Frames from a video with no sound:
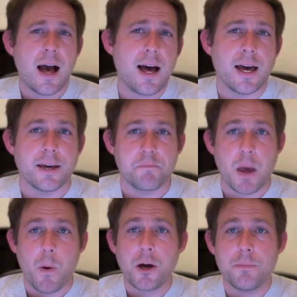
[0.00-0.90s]
Hi,
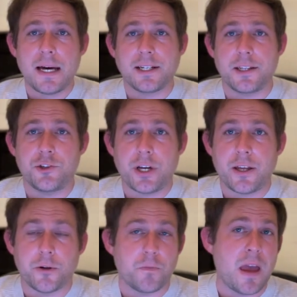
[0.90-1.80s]
and welcome back to the
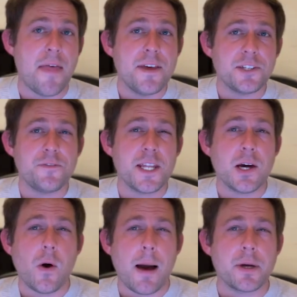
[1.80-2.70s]
channel. In this
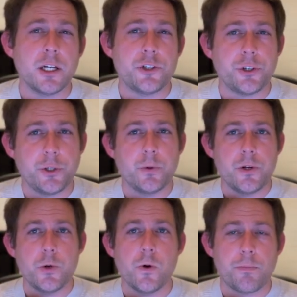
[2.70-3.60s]
video, I'm going to show you a
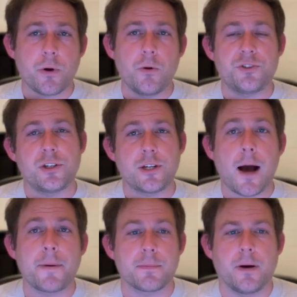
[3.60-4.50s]
new approach to
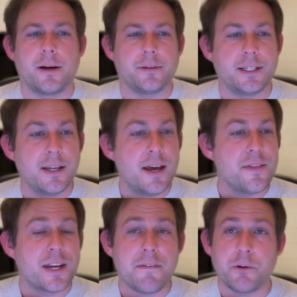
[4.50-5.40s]
topic modeling
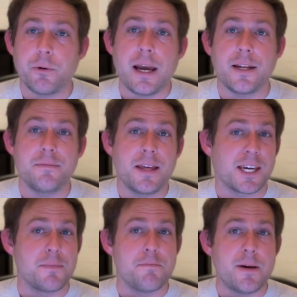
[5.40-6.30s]
that I've created that
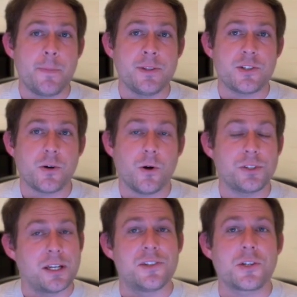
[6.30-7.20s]
can be pip installed
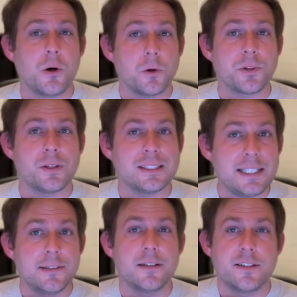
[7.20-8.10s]
and it's called
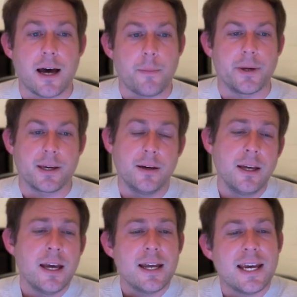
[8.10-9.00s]
Leet Topic.
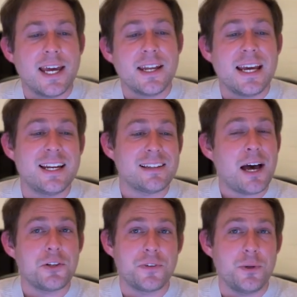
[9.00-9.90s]
And it
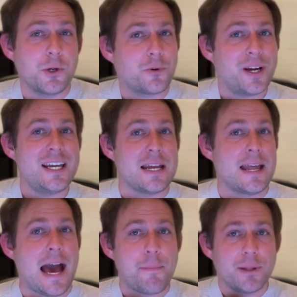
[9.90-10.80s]
allows for you to create an
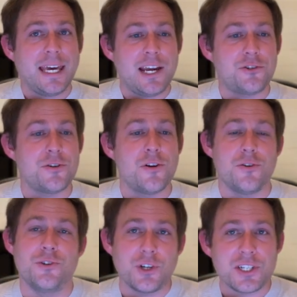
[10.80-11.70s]
application
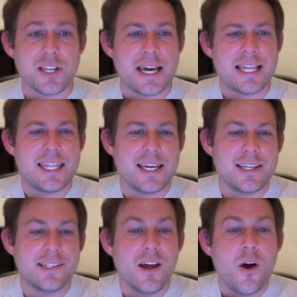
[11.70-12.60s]
just like
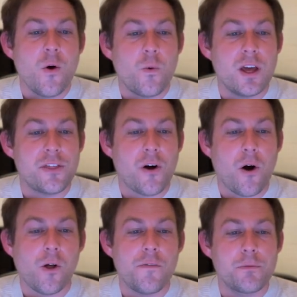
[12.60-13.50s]
this with
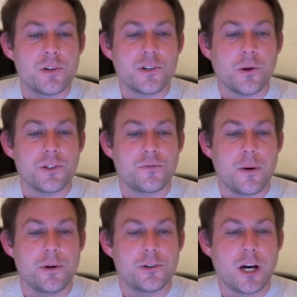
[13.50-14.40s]
all of the results
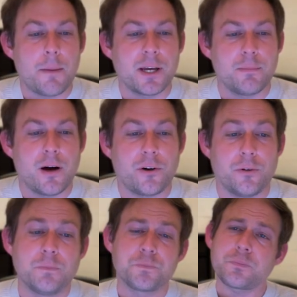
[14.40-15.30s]
from your topic model.